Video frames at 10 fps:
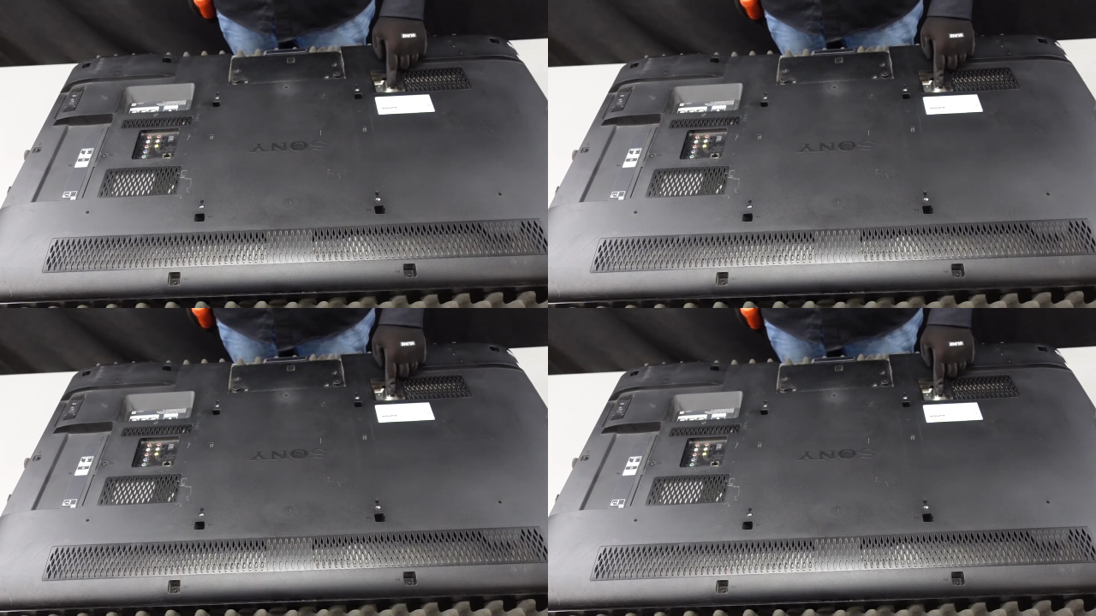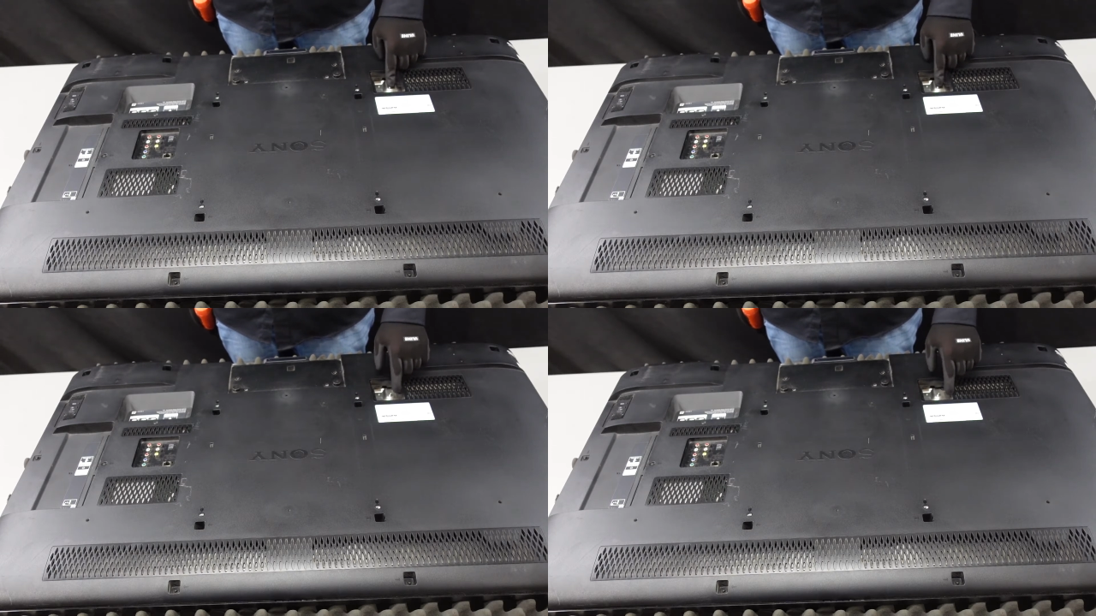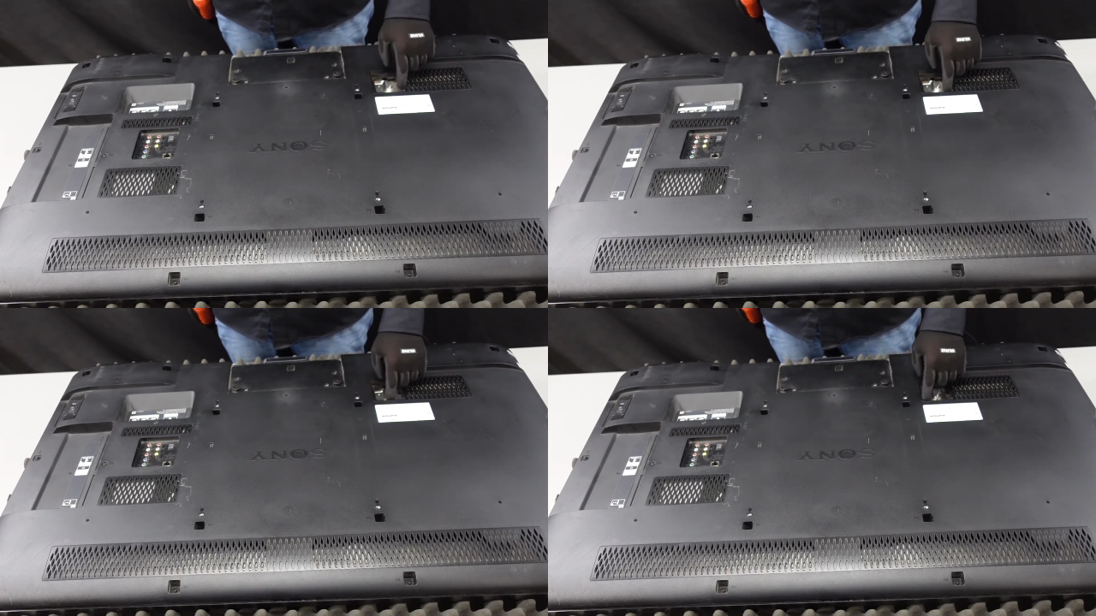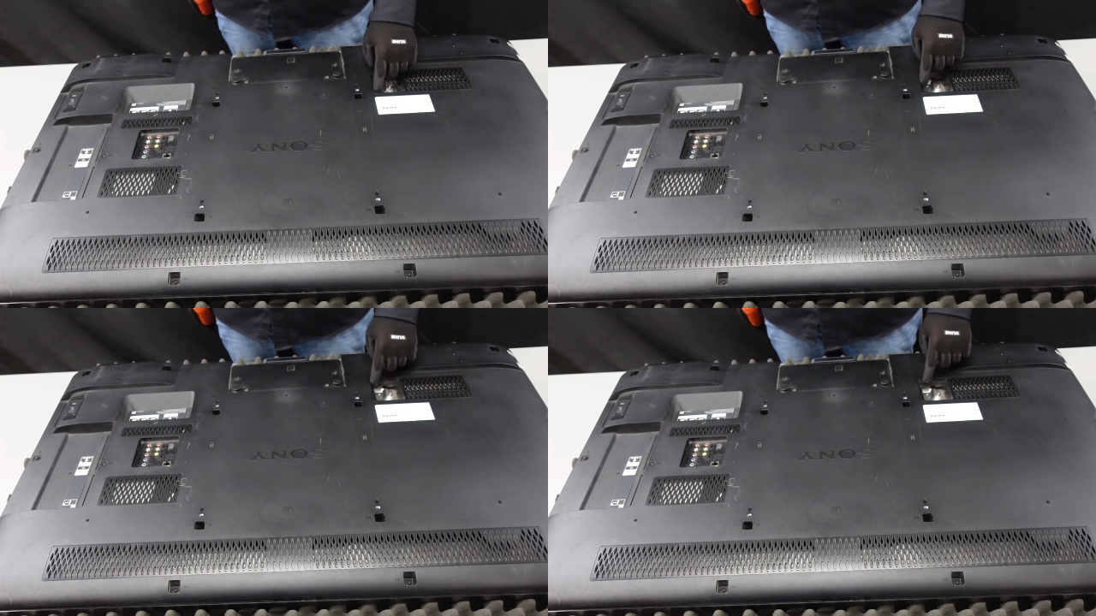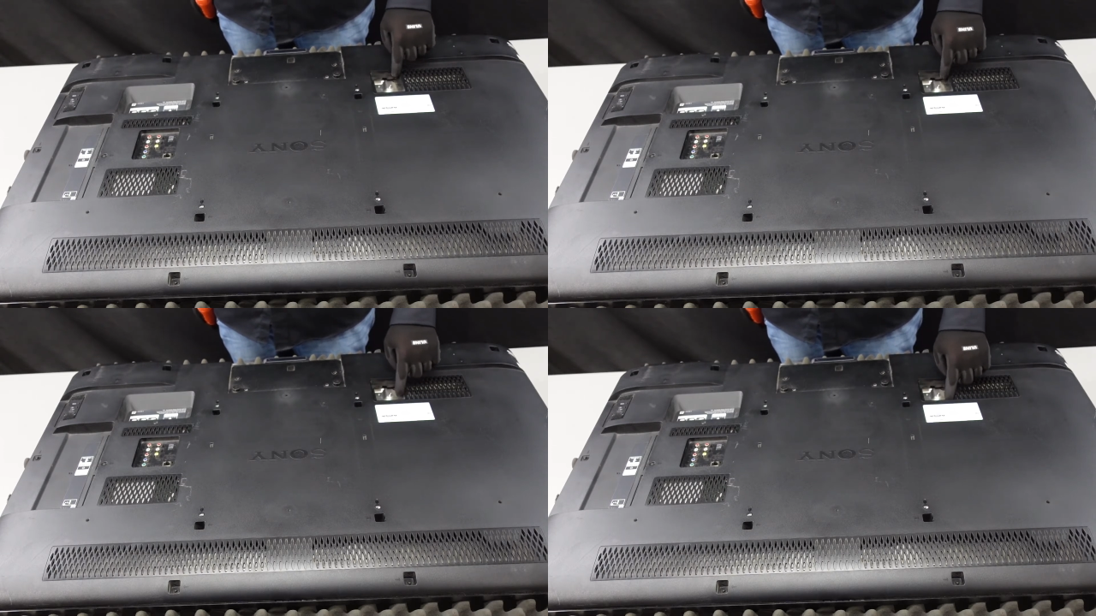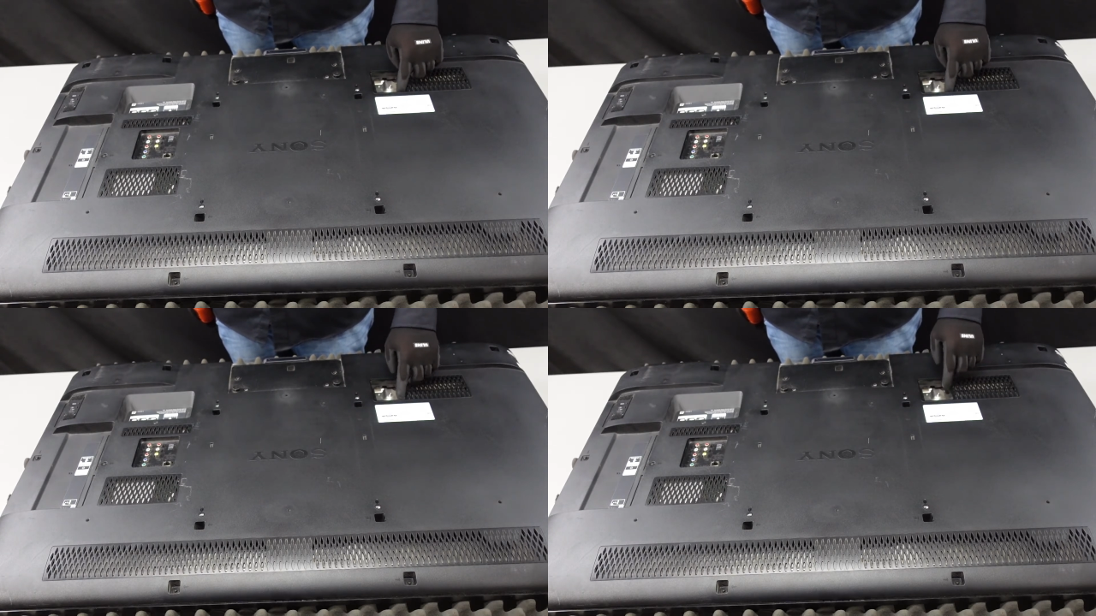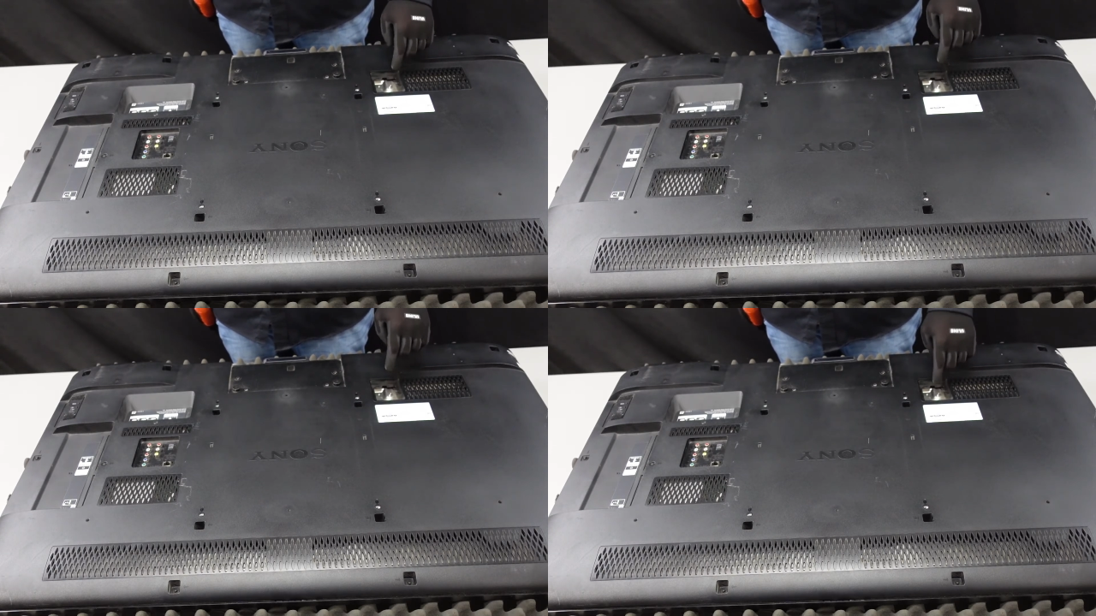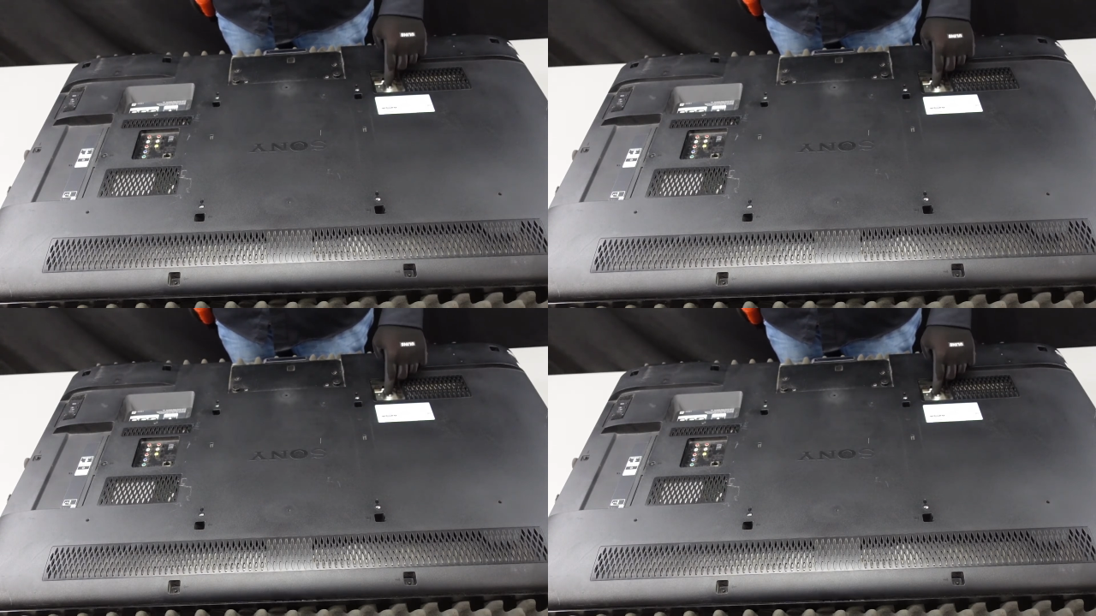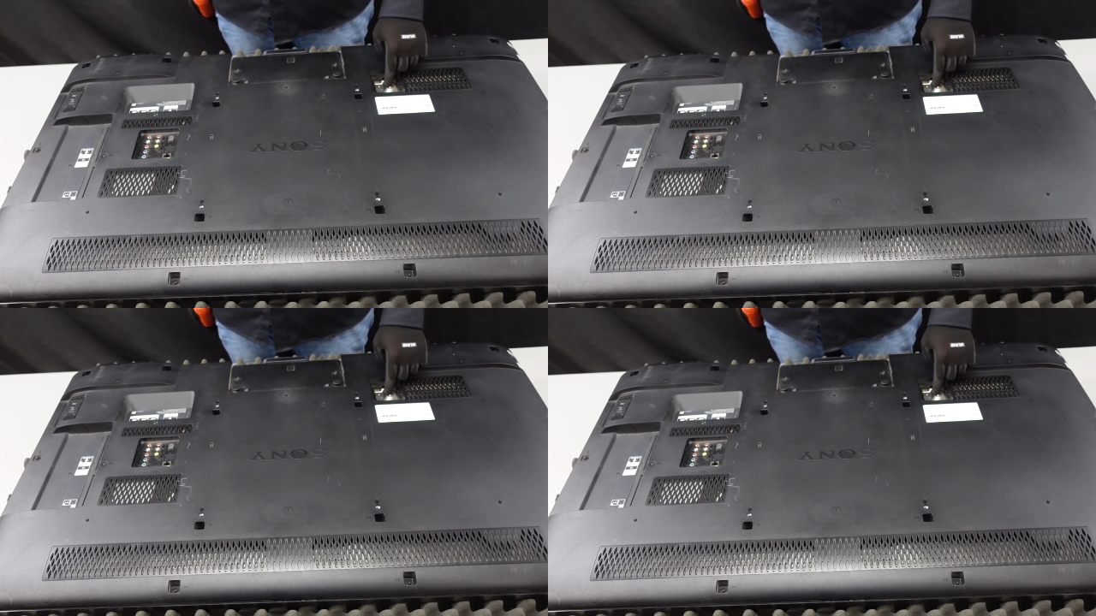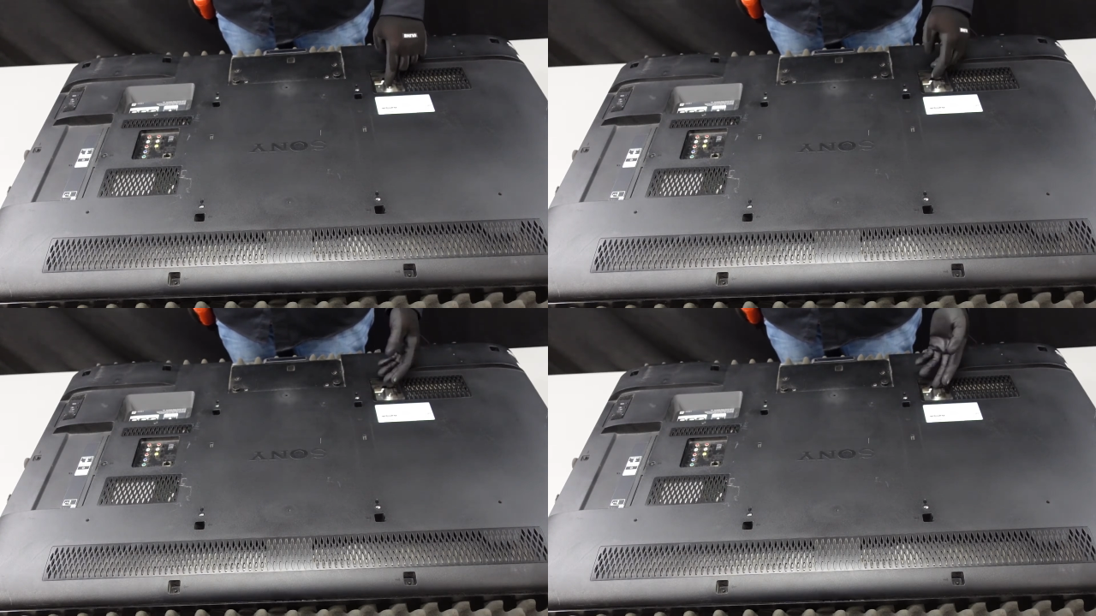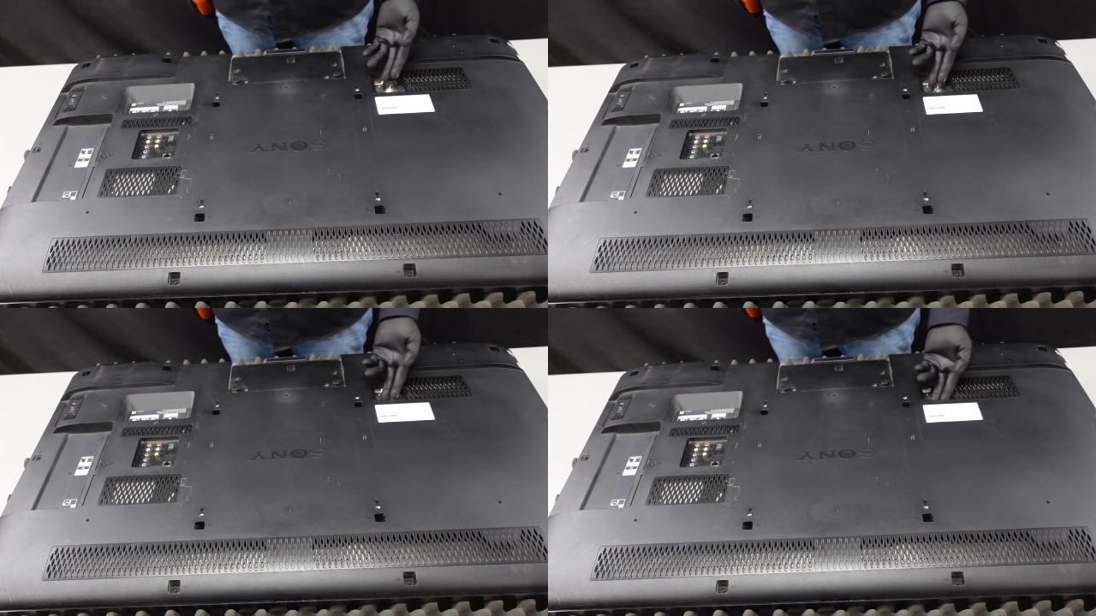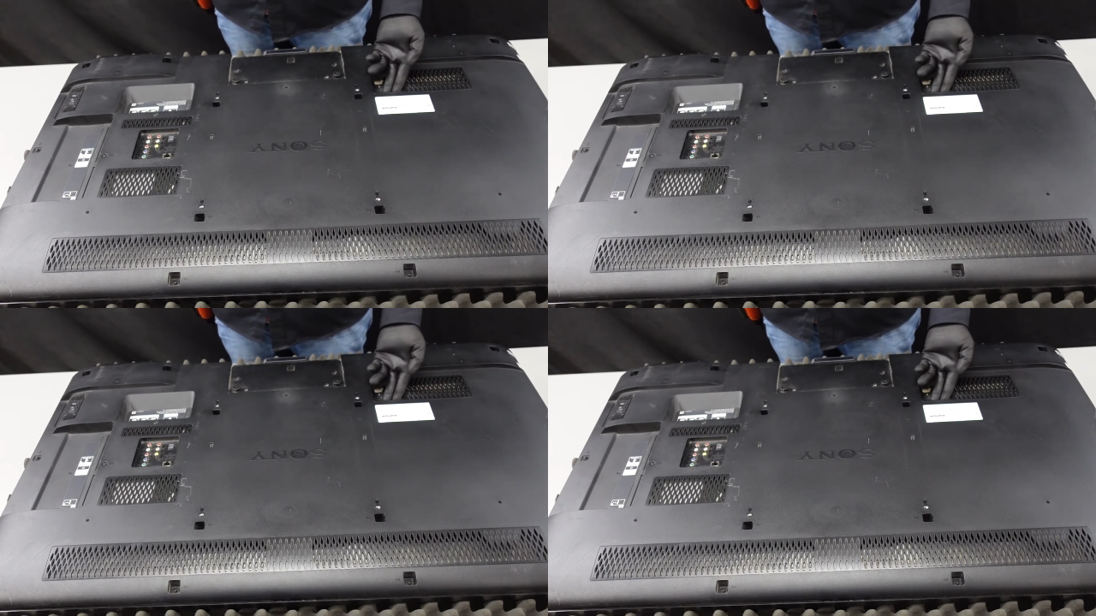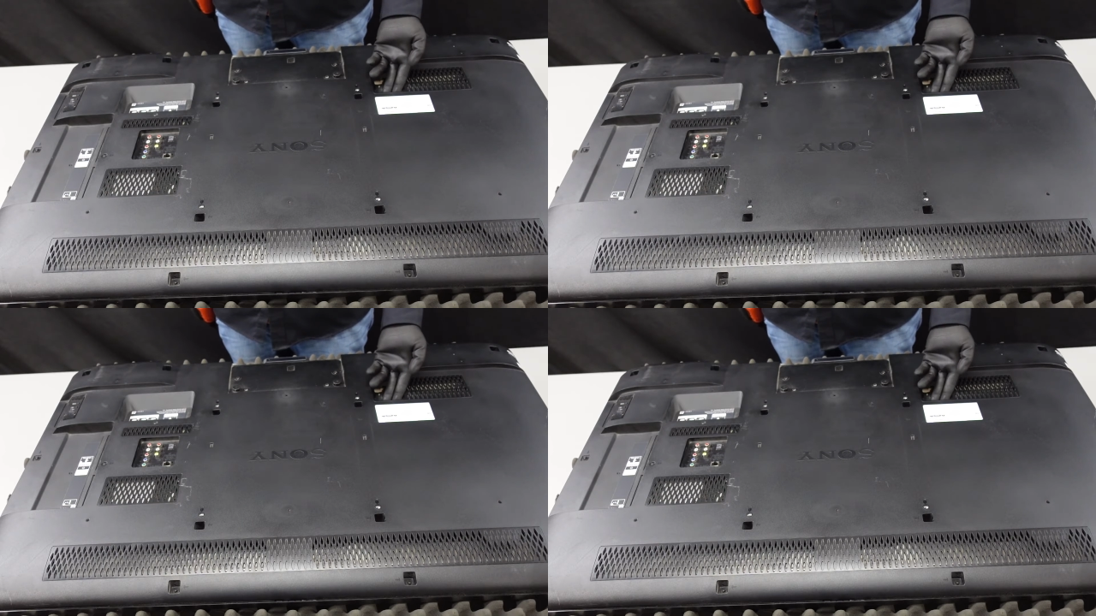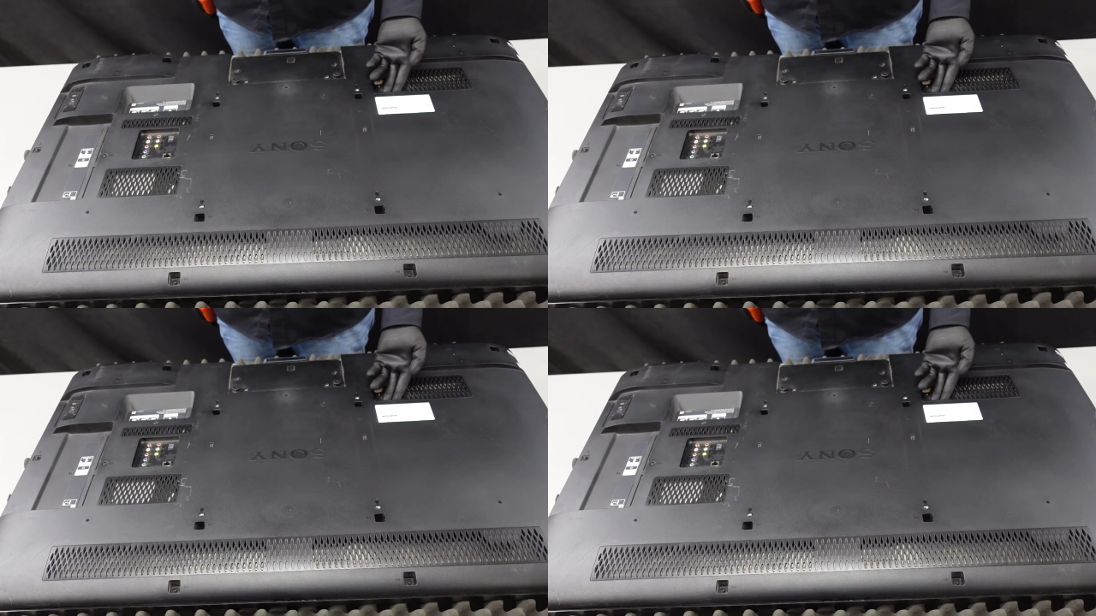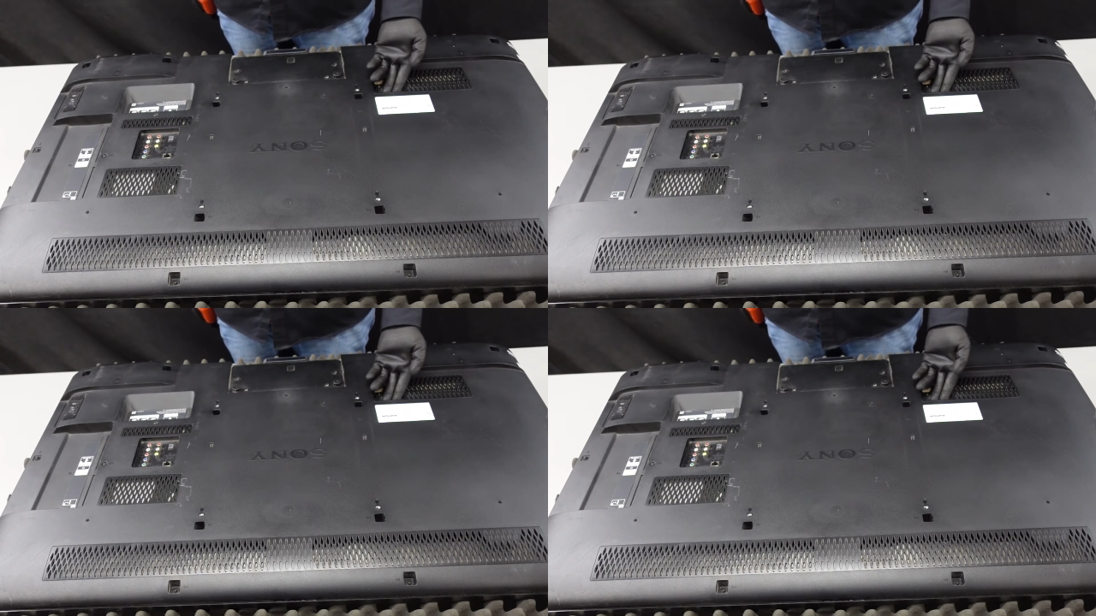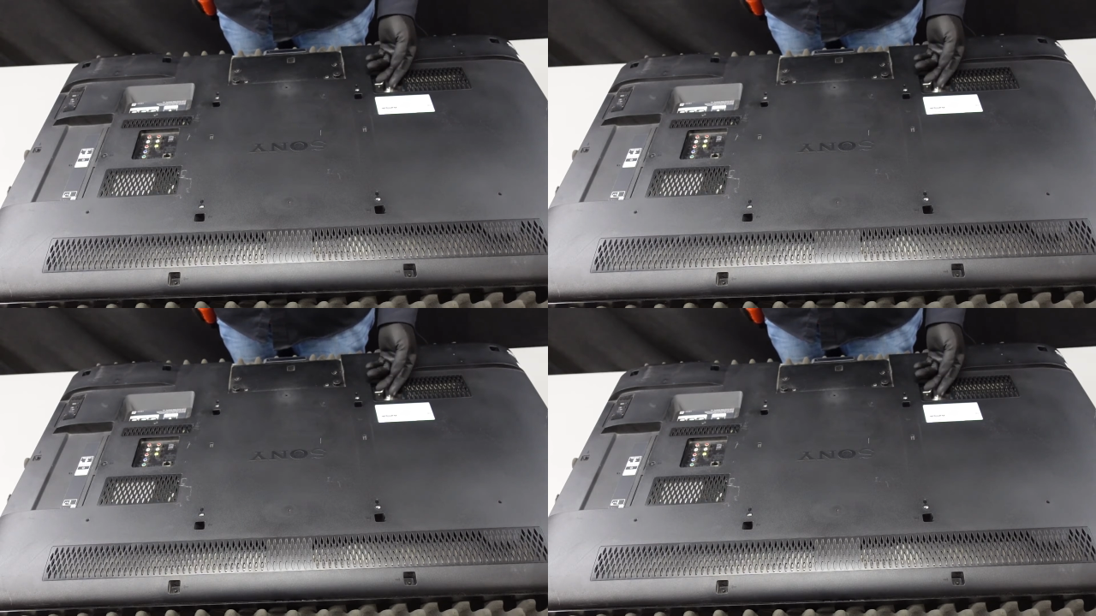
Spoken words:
Nobody's mouth can be seen.